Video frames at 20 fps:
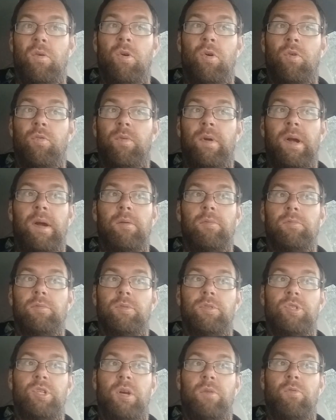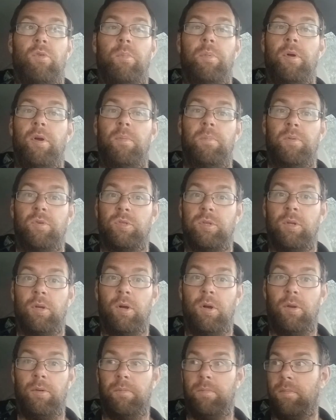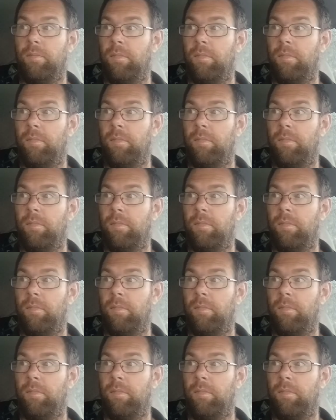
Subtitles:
all-round general purpose lawn,